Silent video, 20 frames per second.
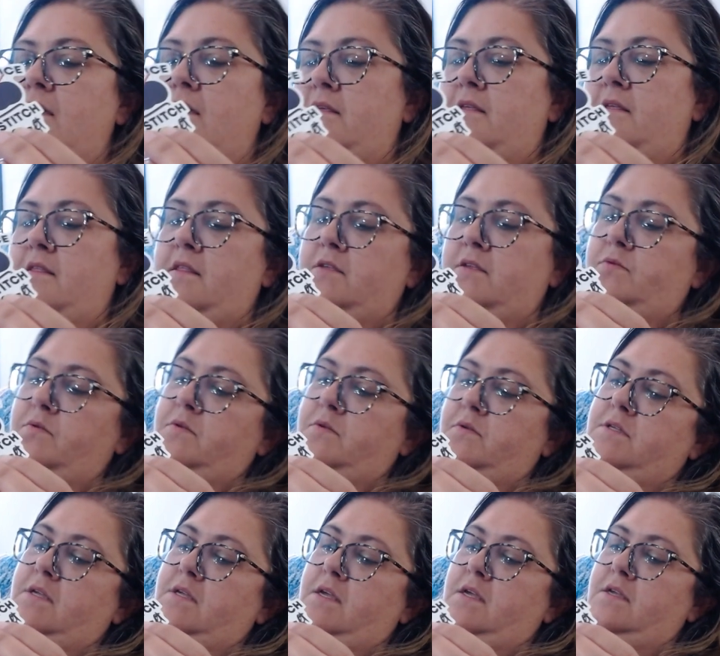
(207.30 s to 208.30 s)
And then this
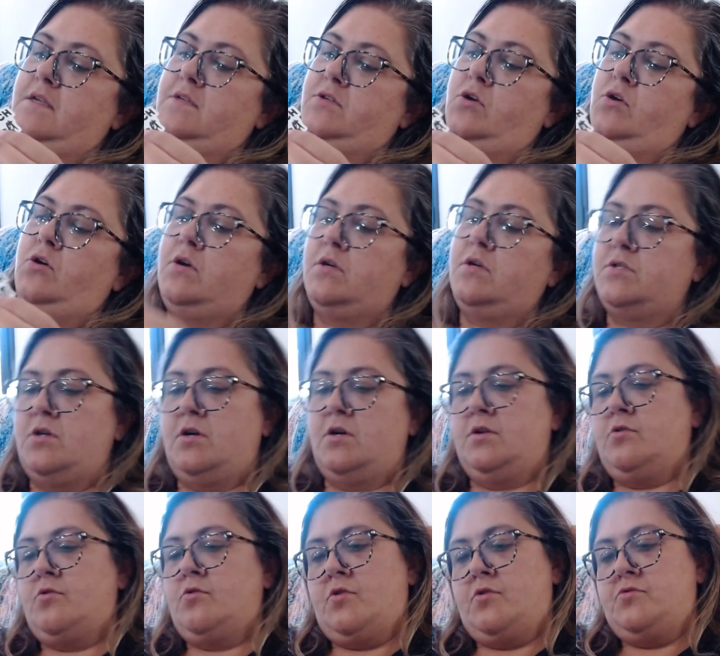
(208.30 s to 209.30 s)
one says Hooked
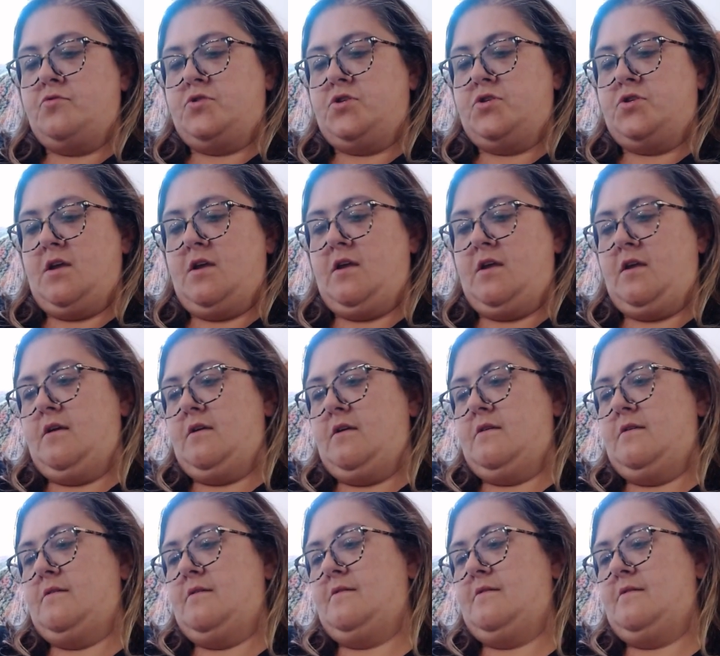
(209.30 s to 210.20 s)
on Crochet.